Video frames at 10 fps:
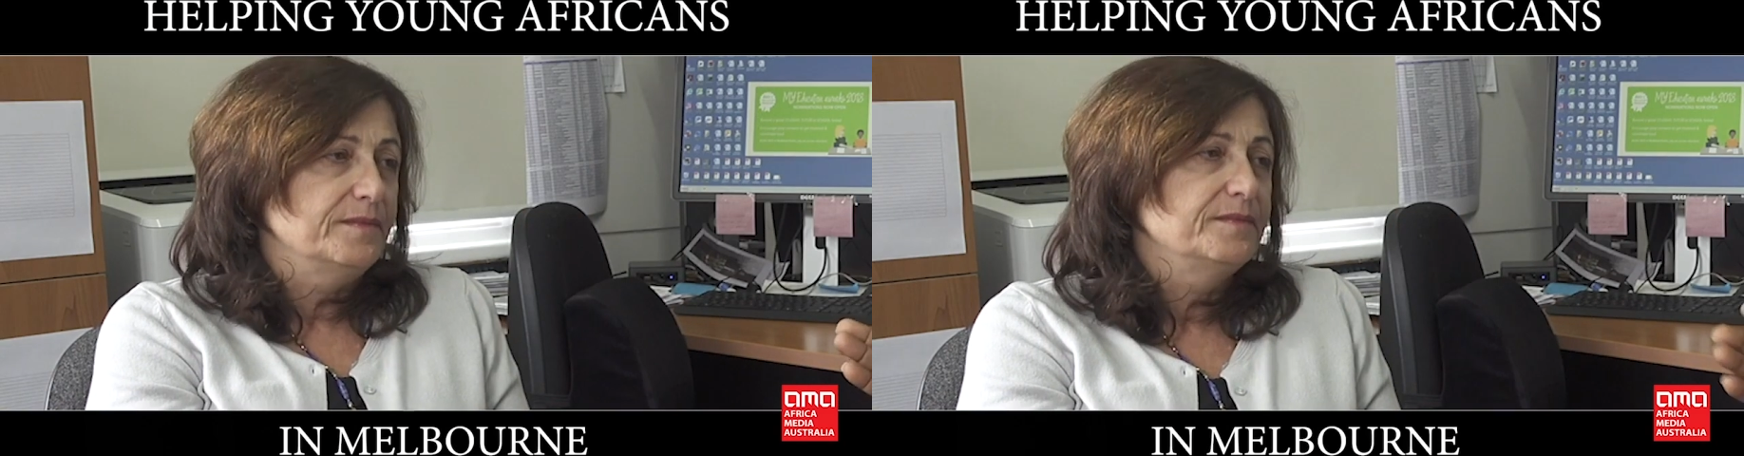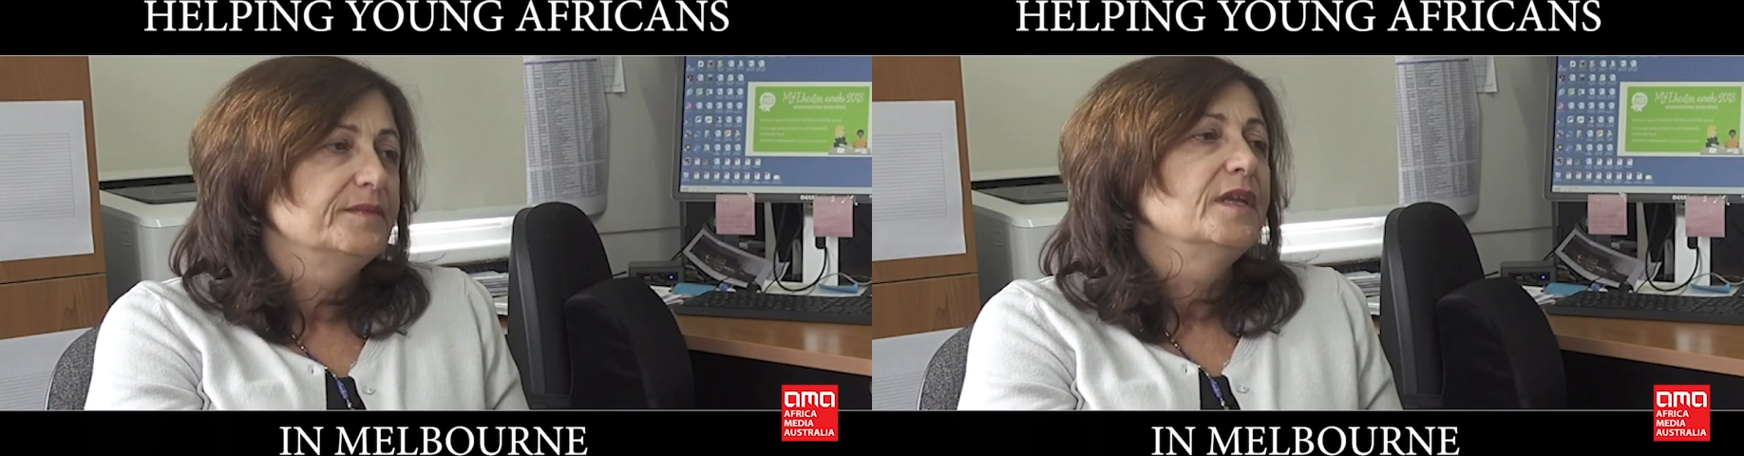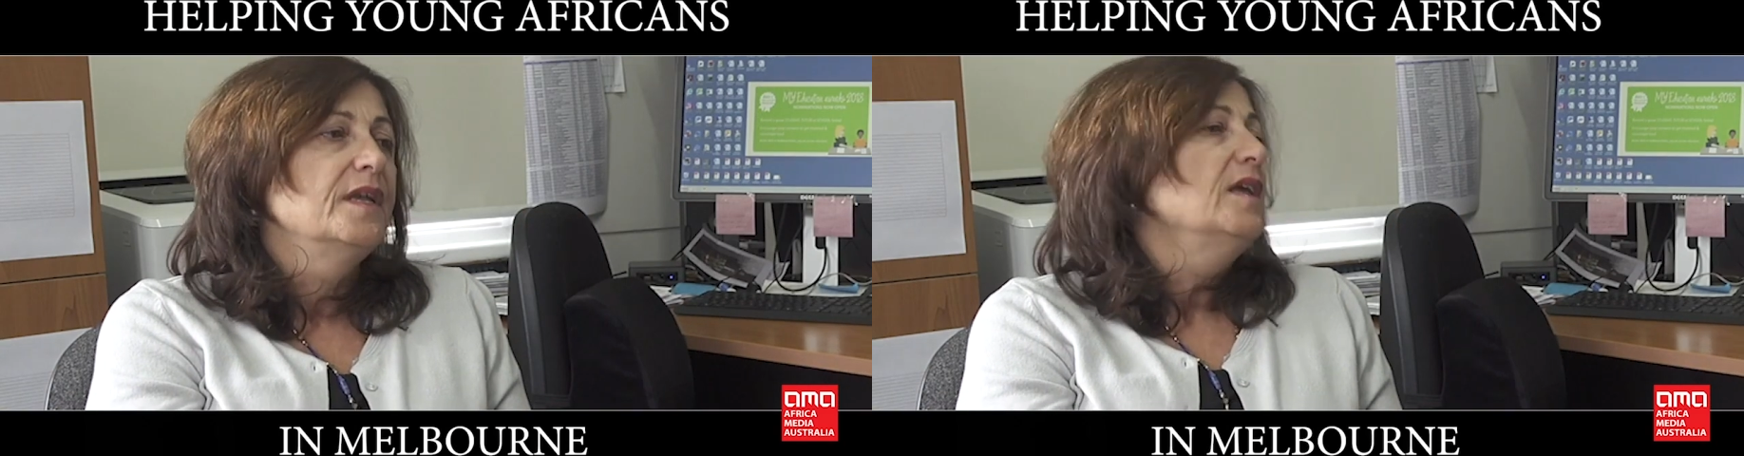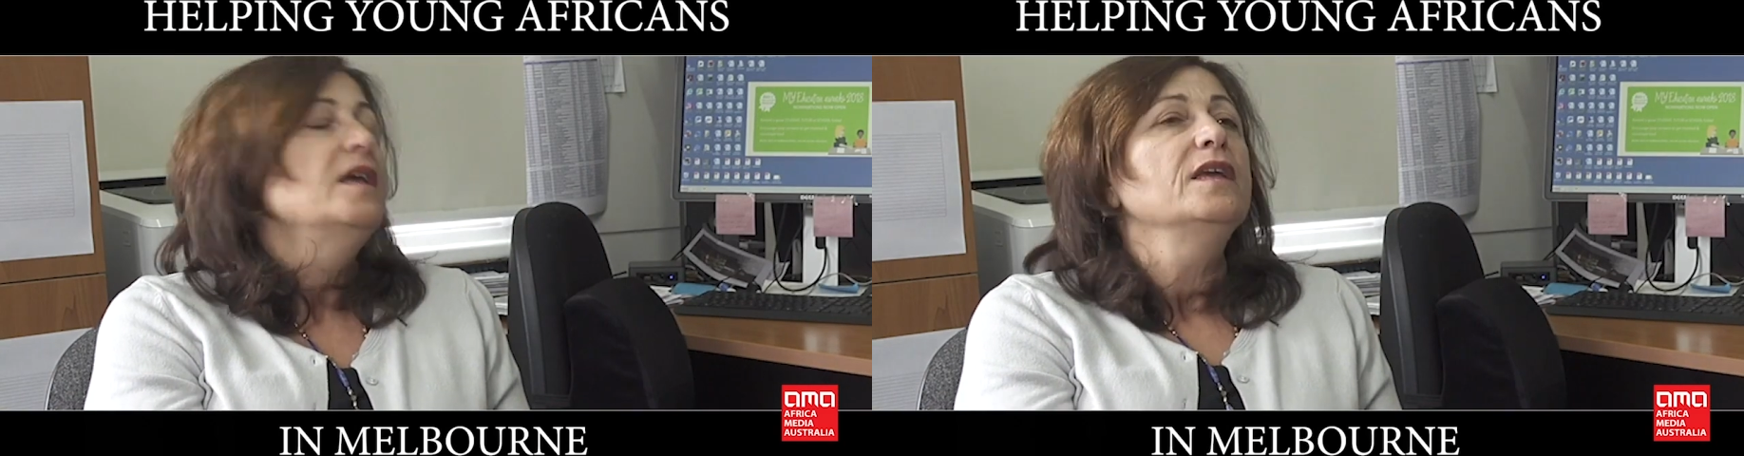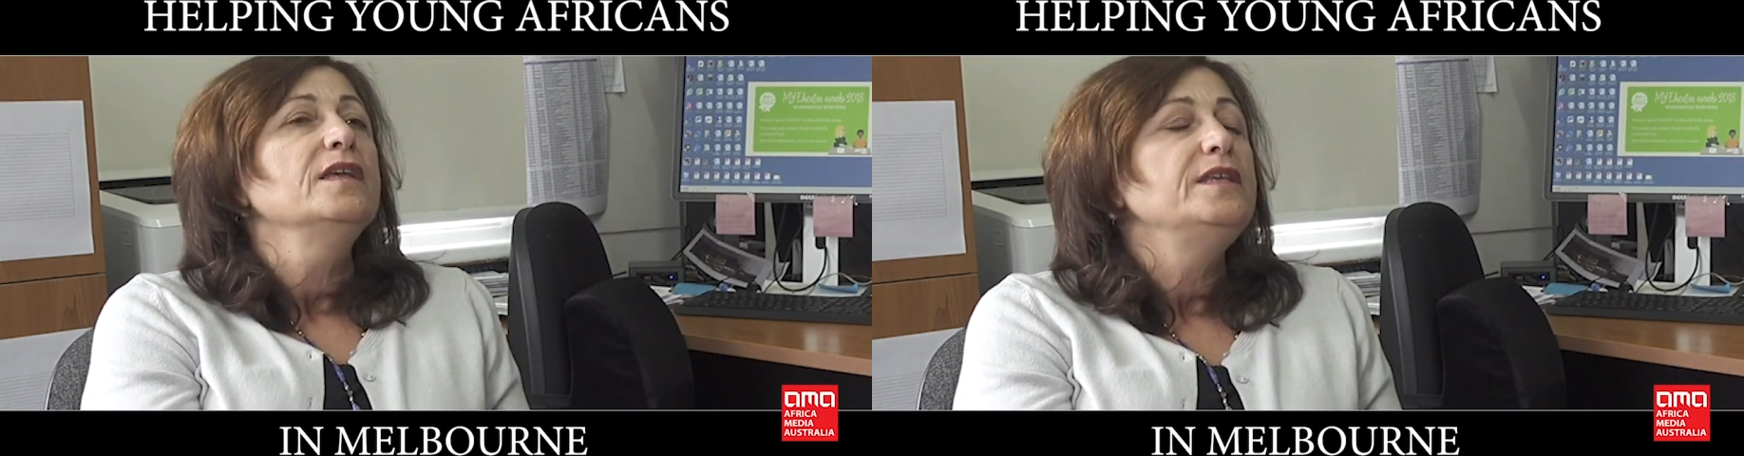you agree with that?
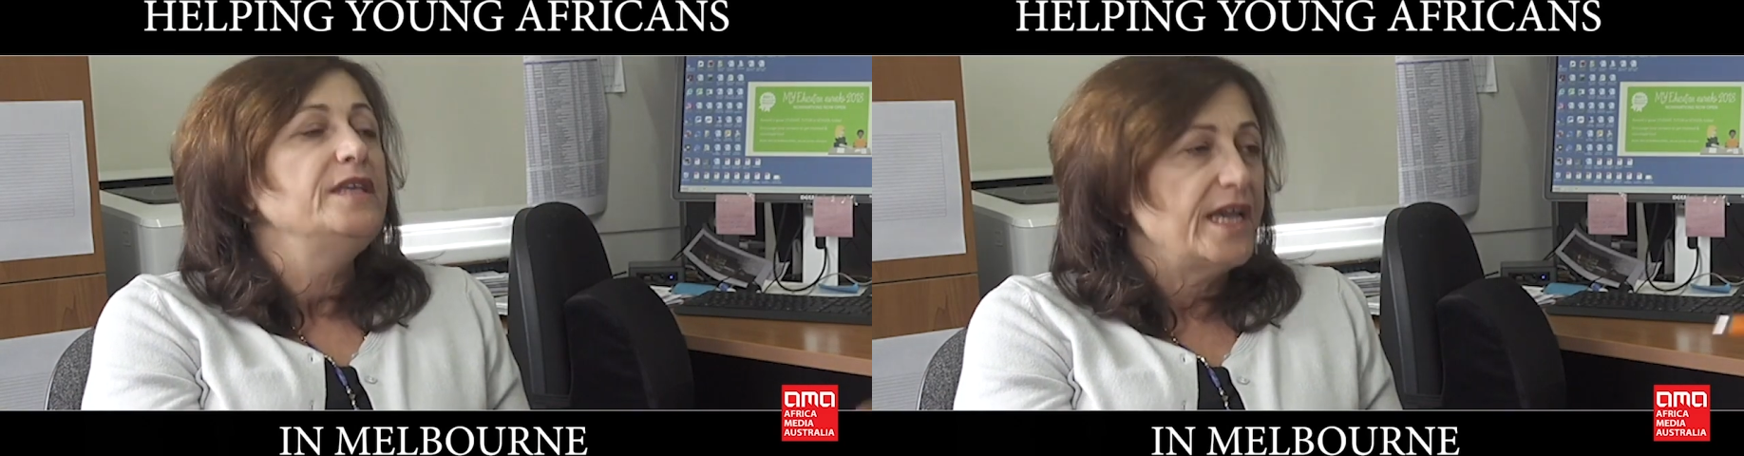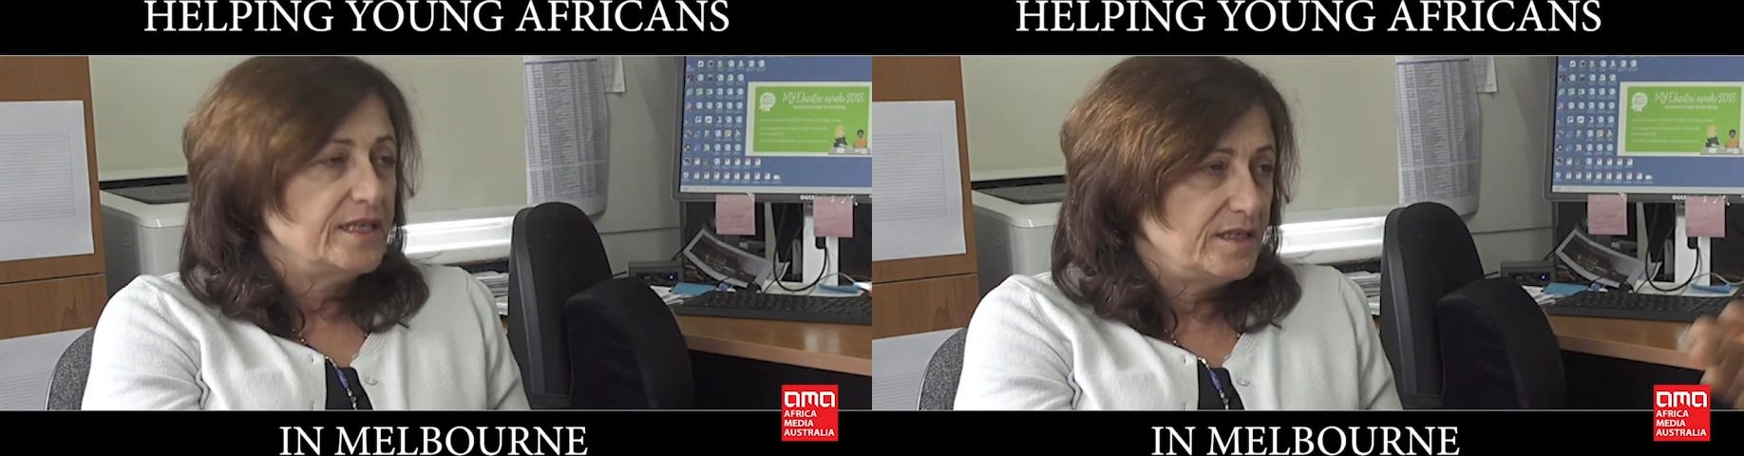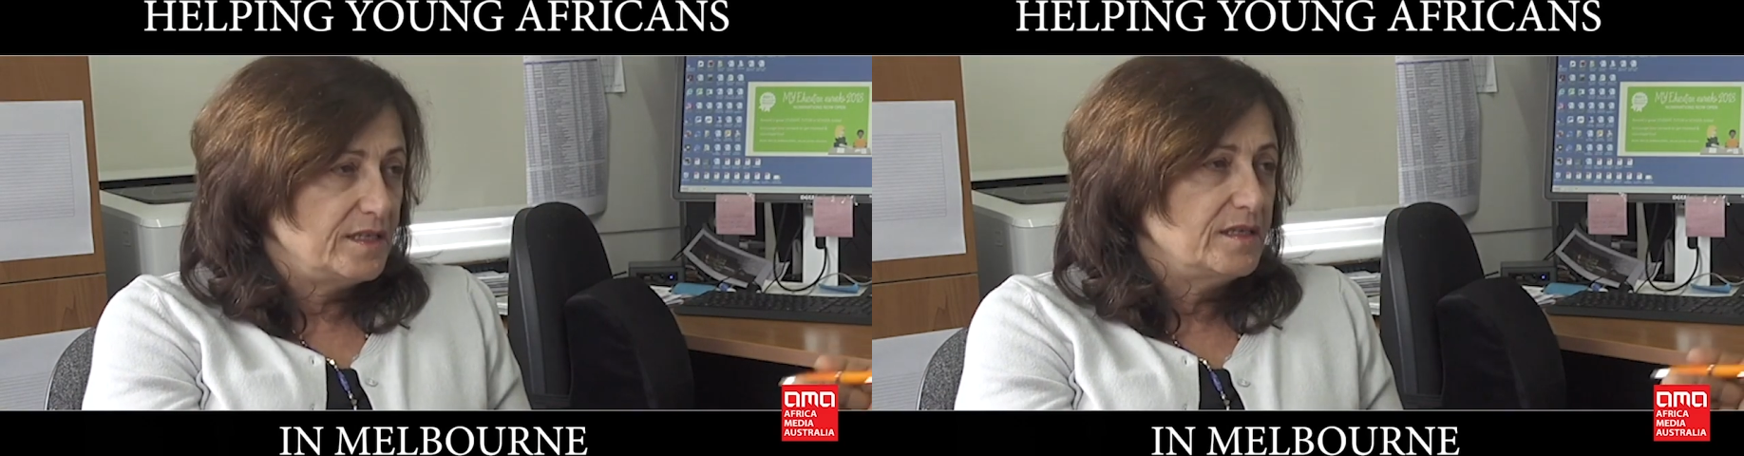And do you think